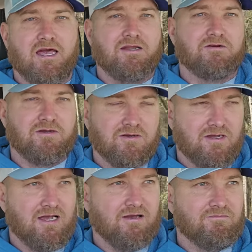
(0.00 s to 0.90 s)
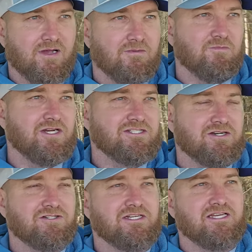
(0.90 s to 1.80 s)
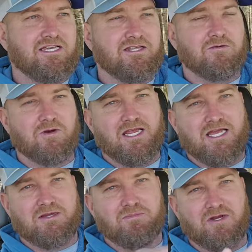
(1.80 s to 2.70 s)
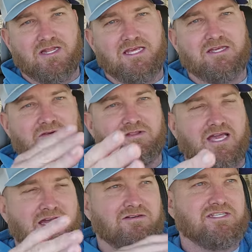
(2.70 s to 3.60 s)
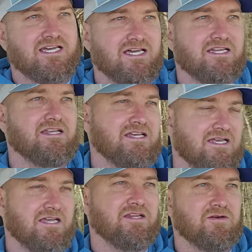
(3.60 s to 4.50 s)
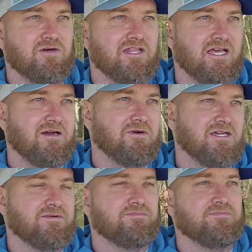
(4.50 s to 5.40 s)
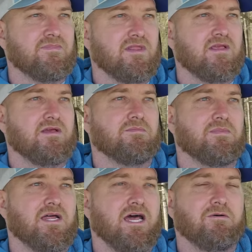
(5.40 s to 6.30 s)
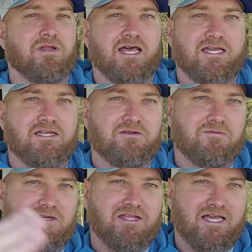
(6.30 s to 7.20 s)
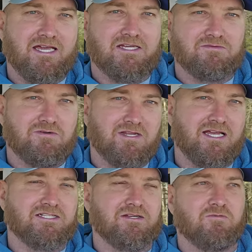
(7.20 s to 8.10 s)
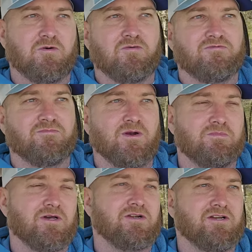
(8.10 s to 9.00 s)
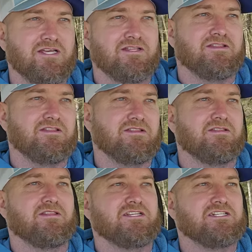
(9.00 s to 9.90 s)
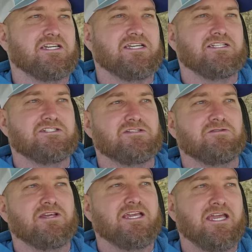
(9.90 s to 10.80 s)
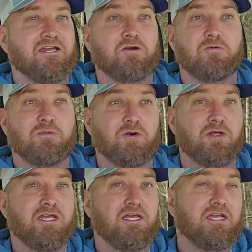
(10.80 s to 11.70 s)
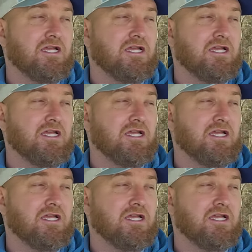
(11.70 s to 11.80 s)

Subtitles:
I don't know. I'm researching it. Either way, I could put a lid on the outside and do it that way. But I would like it to where the eggs would actually roll from up underneath the chickens so they can't go broody.